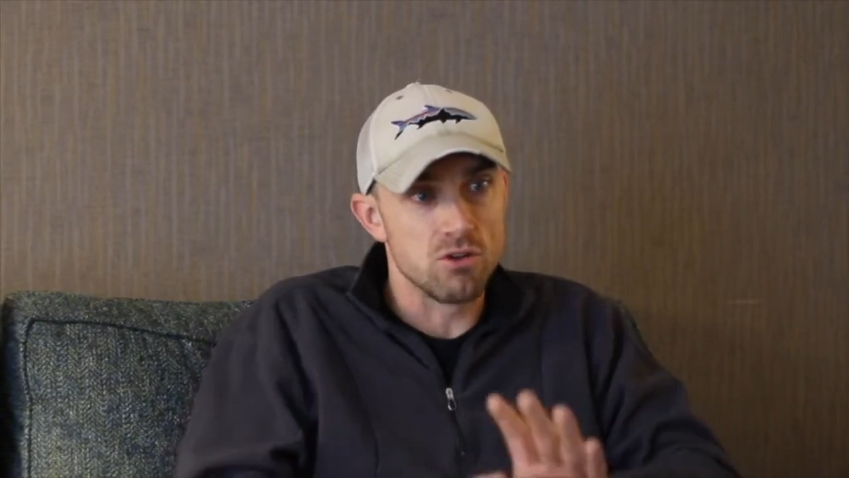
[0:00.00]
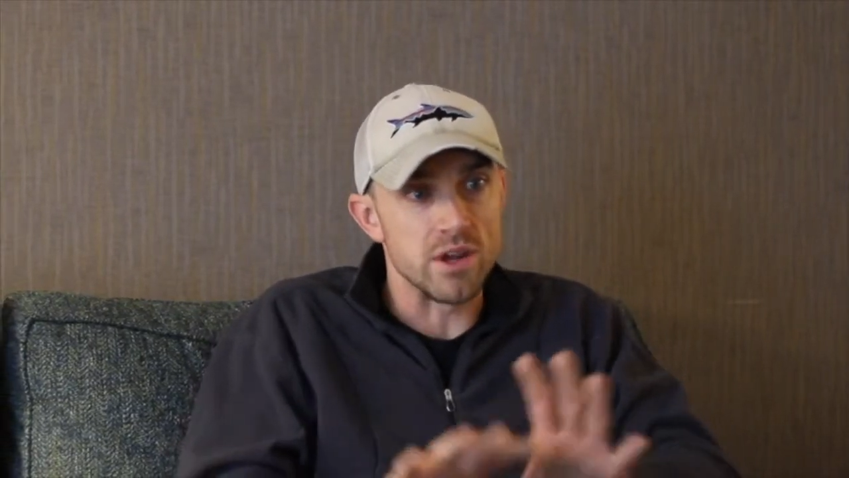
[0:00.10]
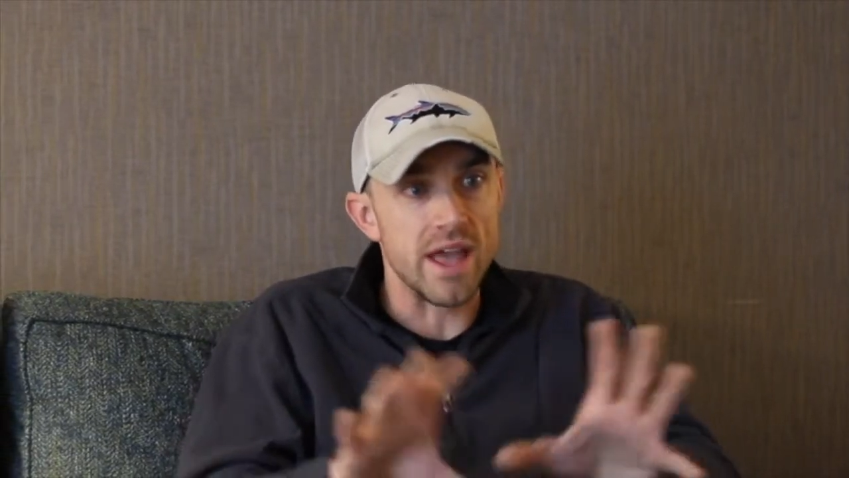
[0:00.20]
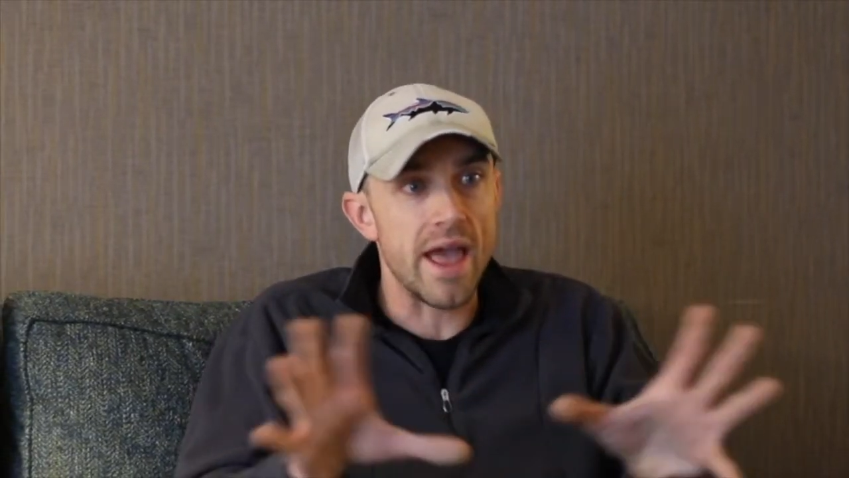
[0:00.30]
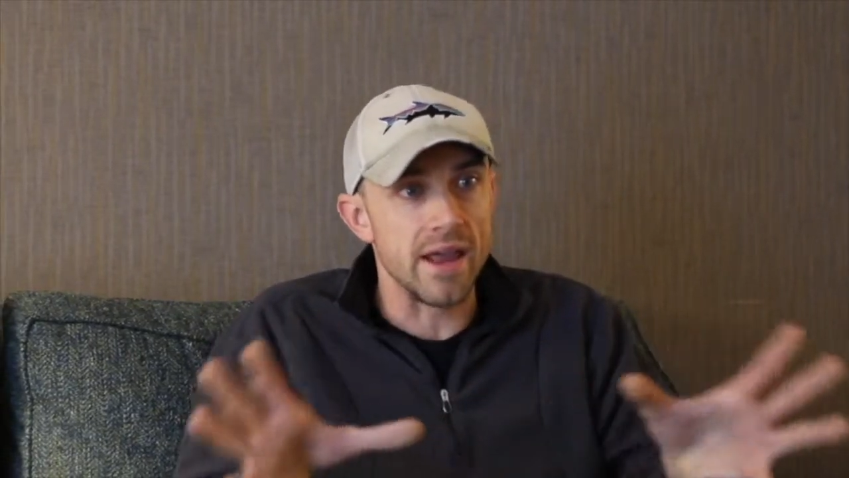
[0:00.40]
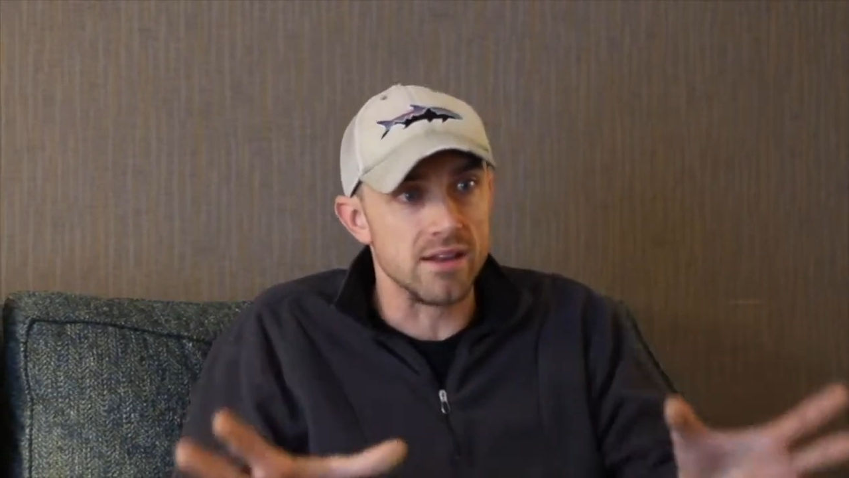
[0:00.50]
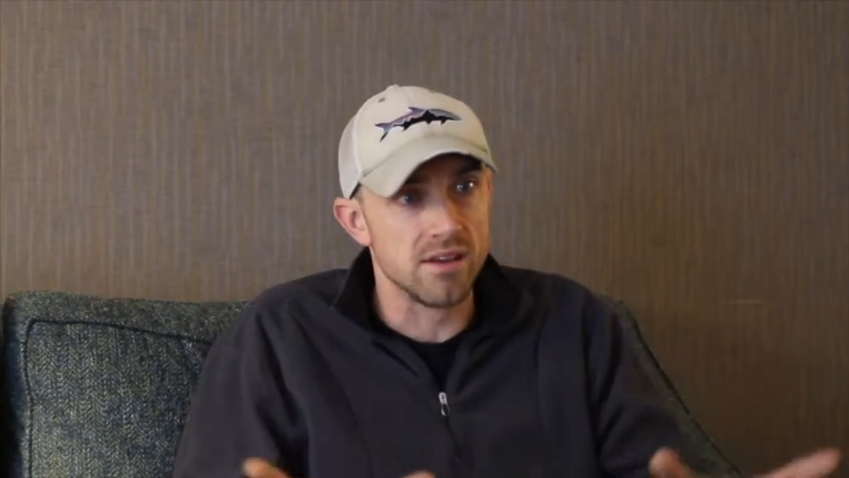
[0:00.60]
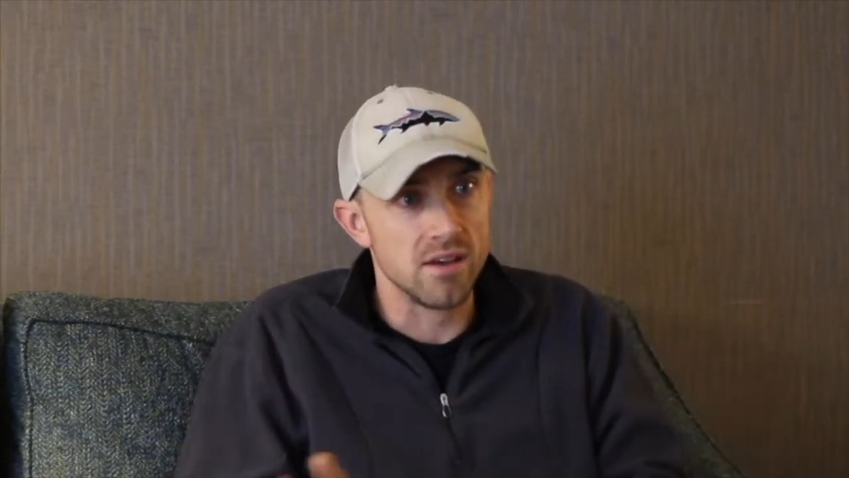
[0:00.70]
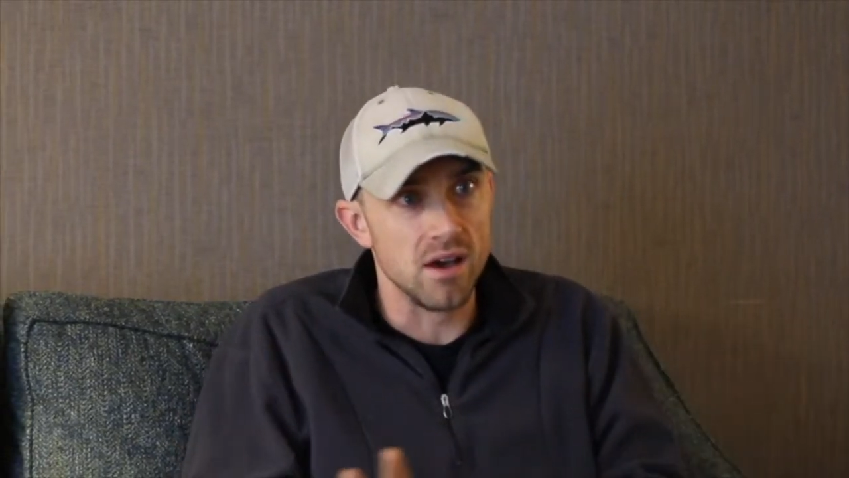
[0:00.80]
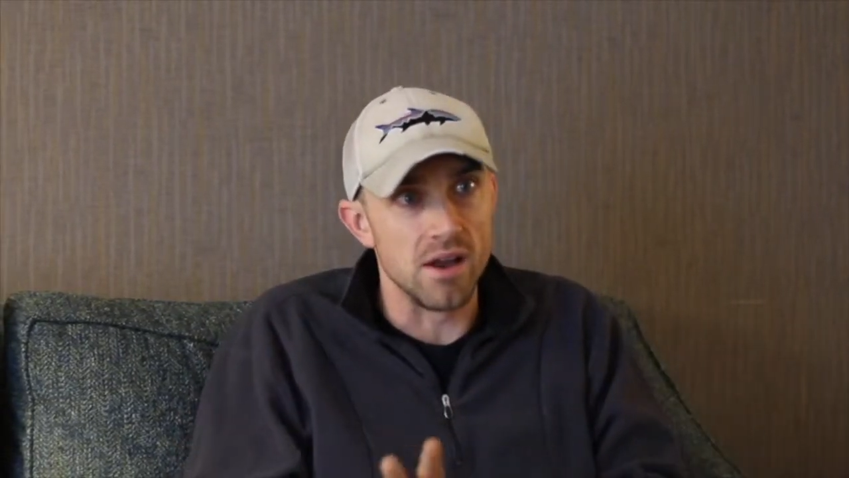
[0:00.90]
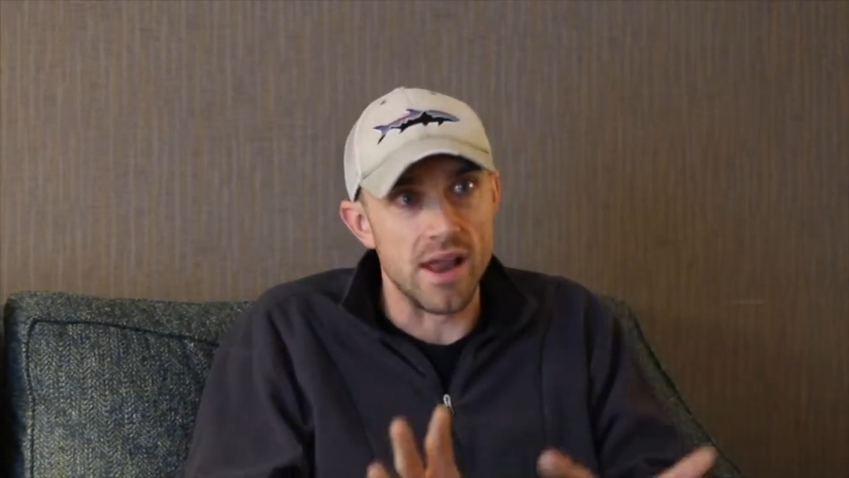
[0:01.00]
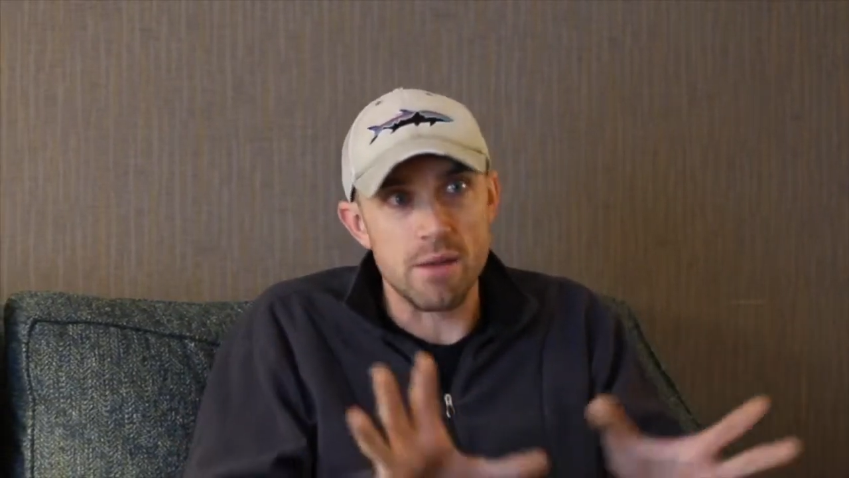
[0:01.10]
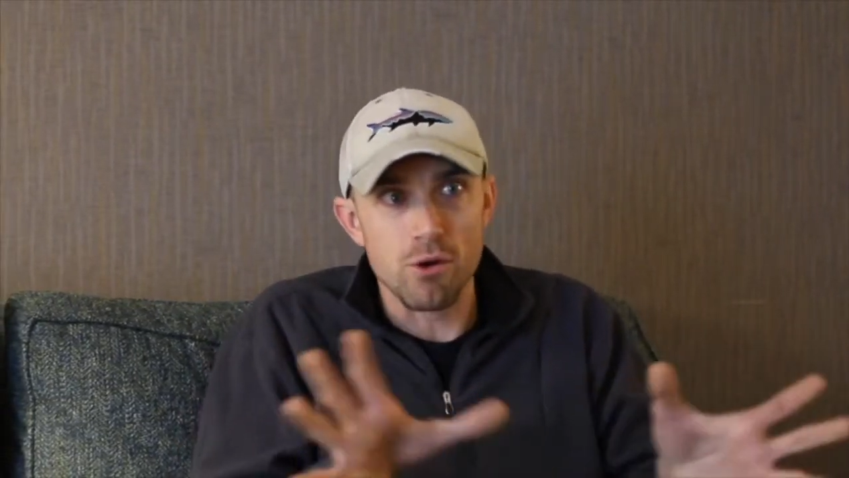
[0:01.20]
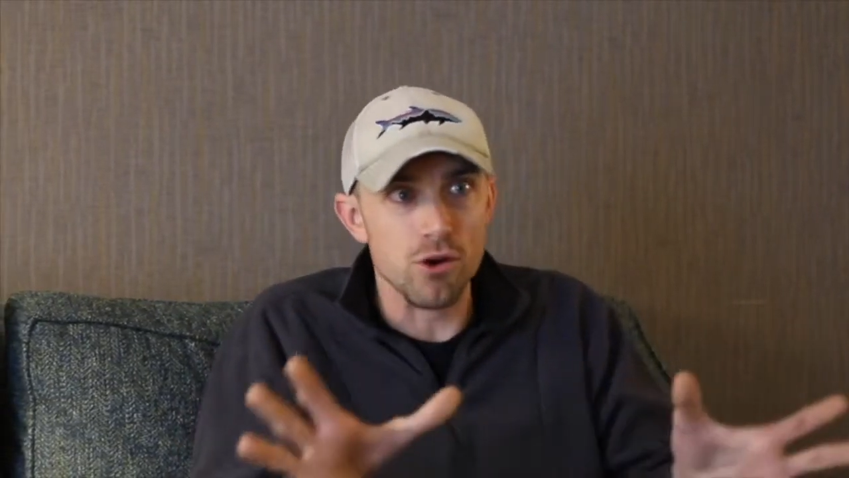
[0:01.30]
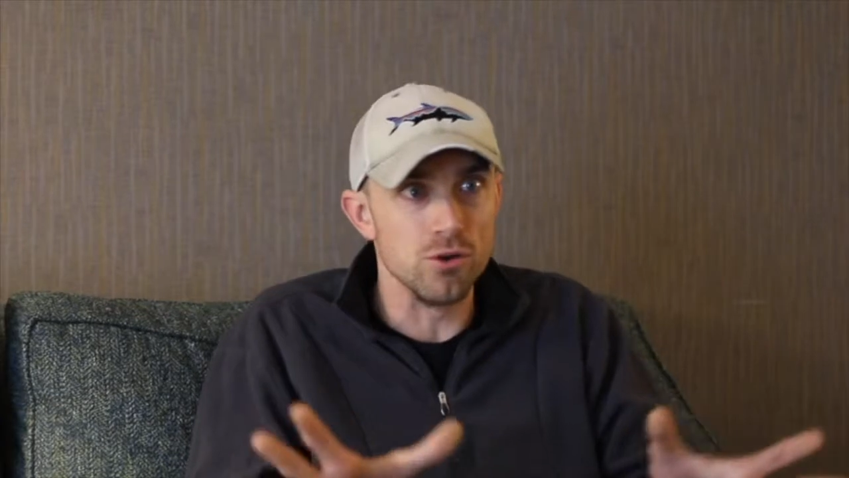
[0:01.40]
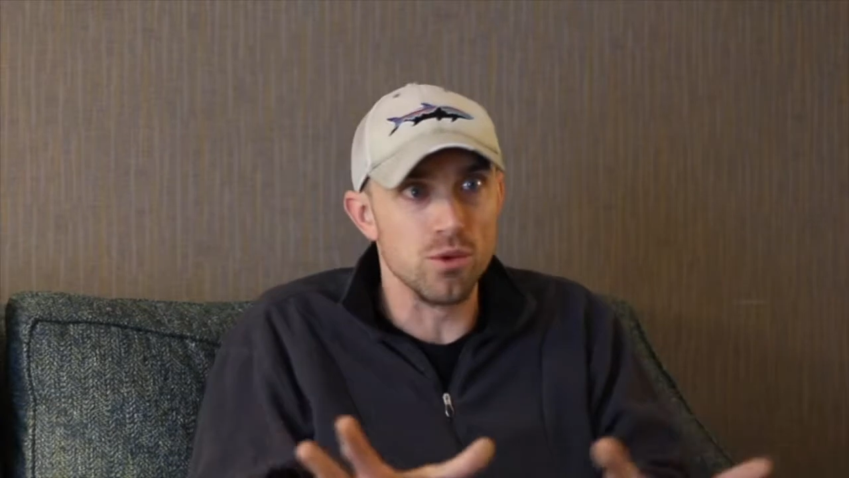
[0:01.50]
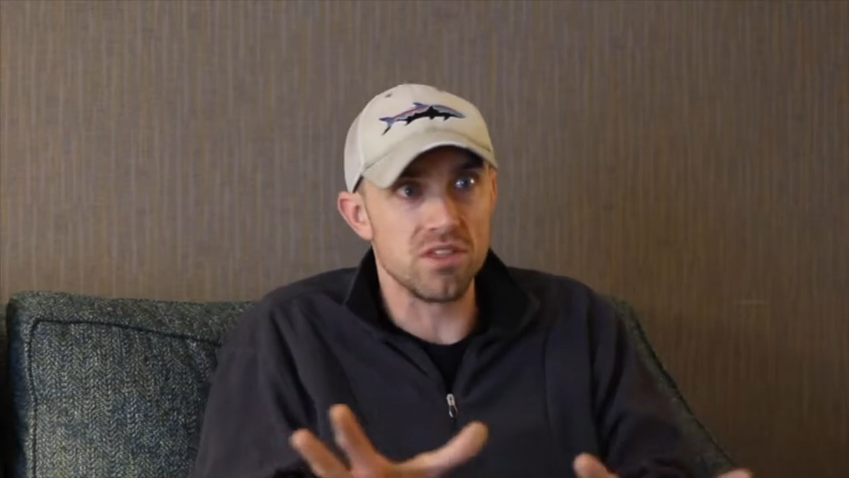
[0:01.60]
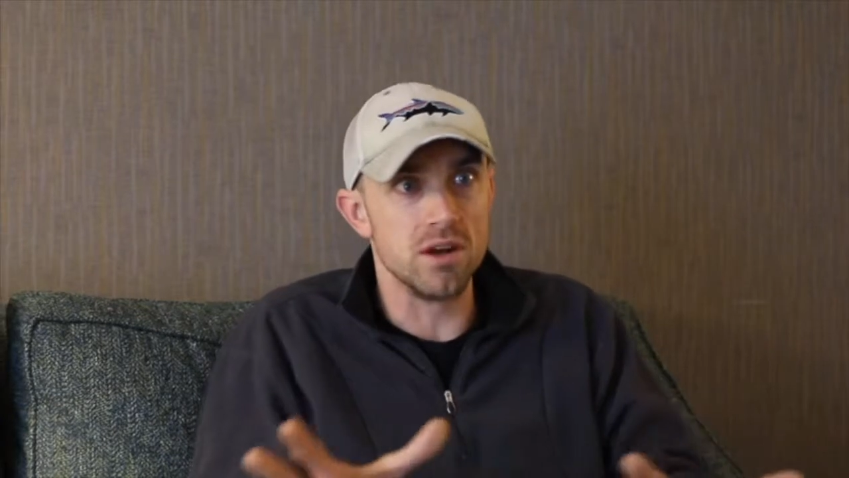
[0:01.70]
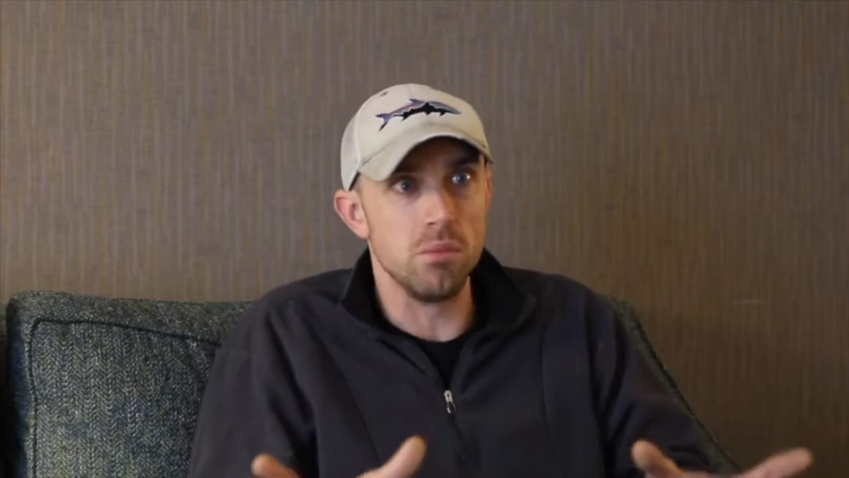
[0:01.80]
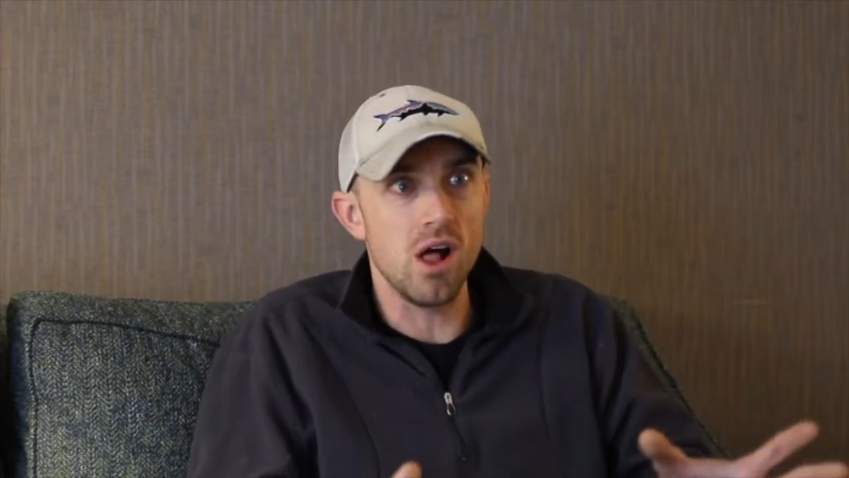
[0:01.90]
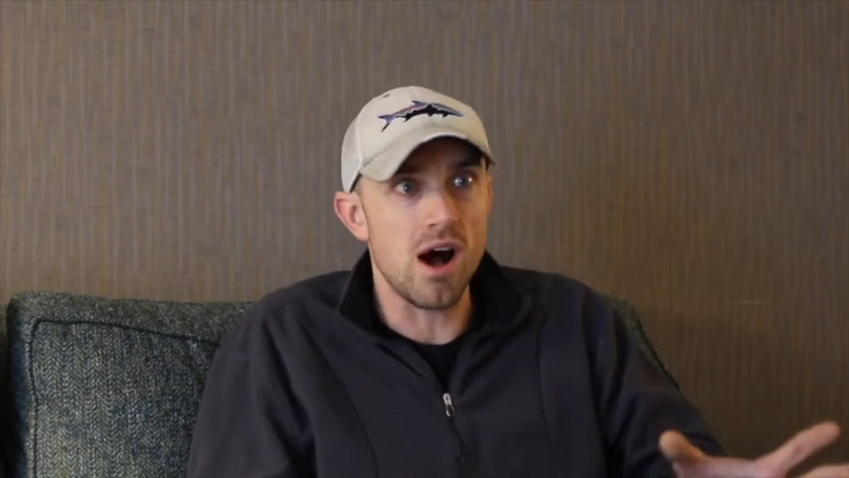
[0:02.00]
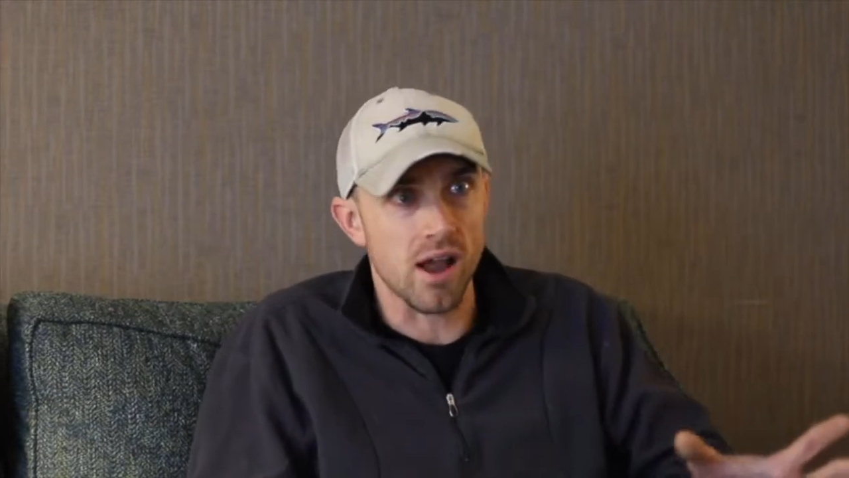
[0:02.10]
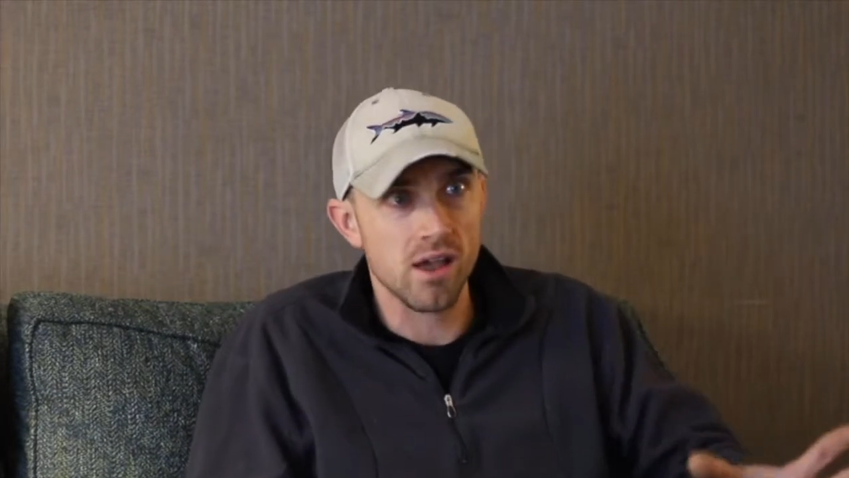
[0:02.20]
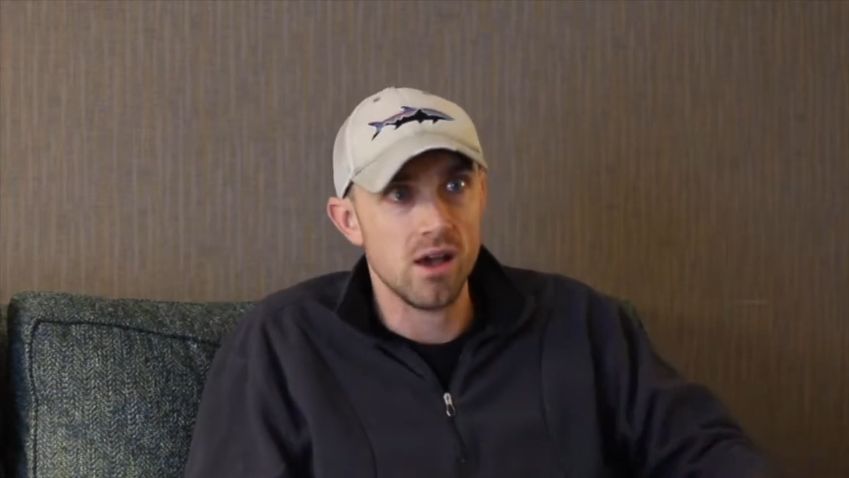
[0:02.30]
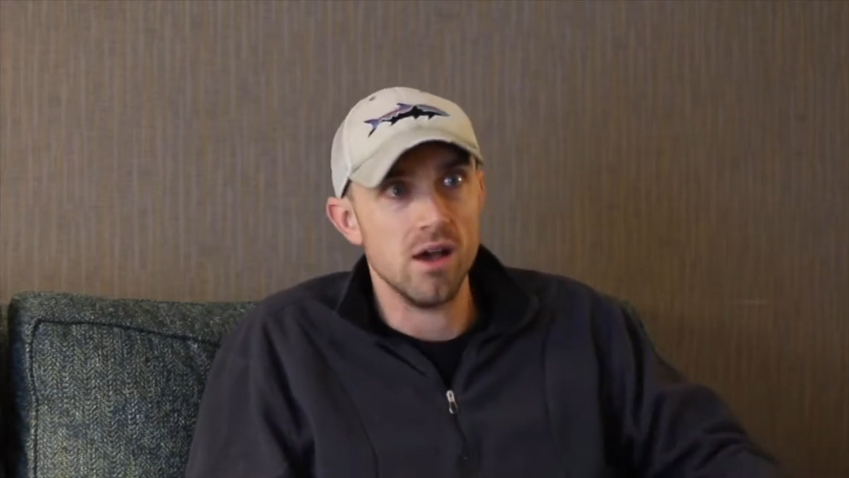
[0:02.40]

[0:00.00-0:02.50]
create a neighborhood within a block,